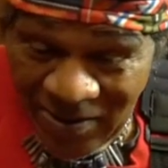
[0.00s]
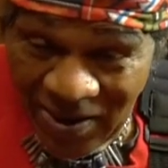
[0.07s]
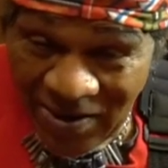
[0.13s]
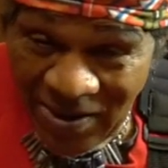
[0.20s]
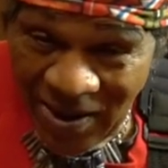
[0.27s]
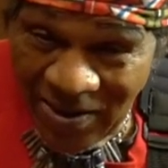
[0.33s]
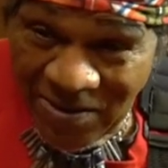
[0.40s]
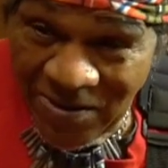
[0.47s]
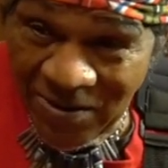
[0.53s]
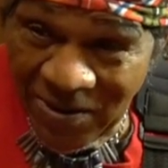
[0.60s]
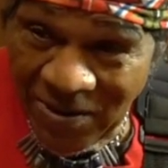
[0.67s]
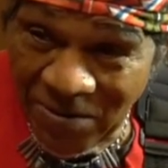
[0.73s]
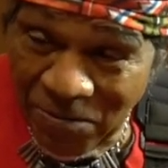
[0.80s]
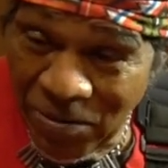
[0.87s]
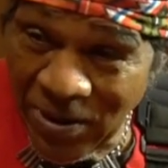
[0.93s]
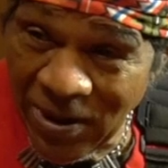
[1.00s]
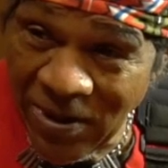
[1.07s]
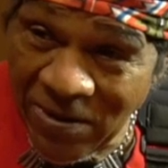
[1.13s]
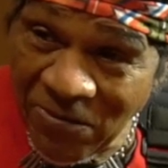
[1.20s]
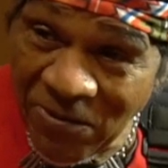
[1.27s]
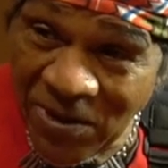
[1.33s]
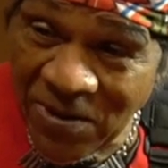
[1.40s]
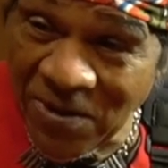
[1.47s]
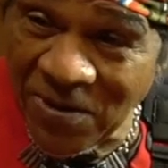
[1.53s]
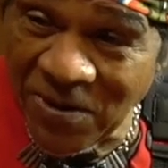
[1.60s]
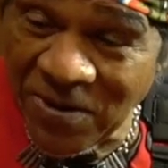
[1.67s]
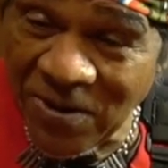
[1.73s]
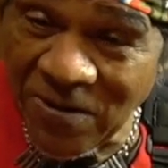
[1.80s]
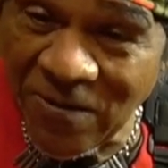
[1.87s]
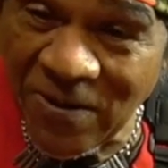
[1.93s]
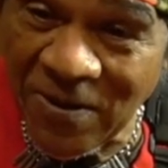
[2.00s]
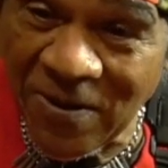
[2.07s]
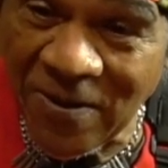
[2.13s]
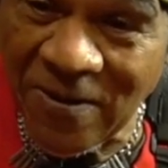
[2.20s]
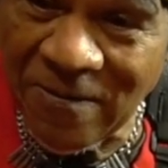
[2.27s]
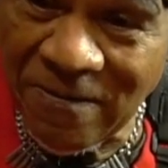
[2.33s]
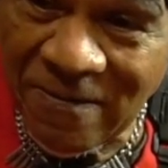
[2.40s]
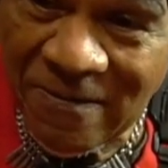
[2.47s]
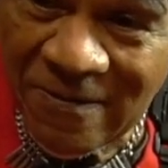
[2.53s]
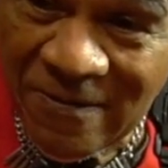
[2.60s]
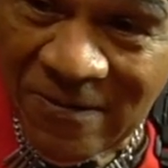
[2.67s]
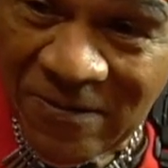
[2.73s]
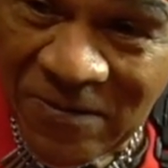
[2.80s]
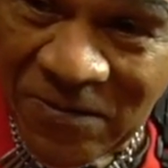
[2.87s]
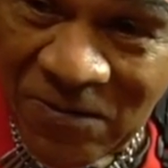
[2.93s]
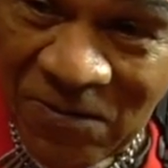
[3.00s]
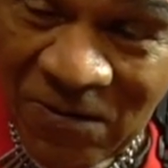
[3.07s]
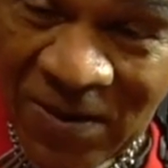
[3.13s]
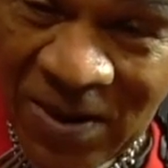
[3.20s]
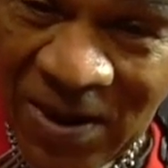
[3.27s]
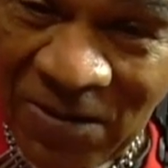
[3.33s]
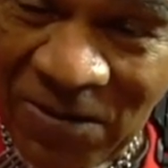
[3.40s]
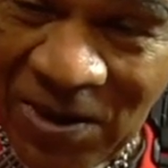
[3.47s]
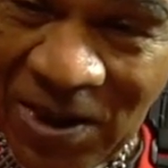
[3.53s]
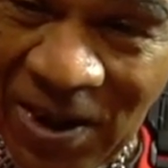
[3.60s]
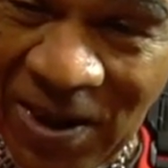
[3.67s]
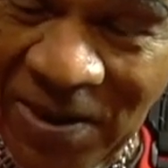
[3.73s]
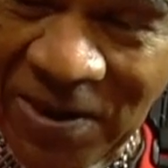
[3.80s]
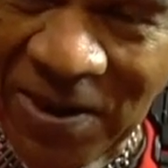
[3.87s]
I took it and played the rest of the show, and I really liked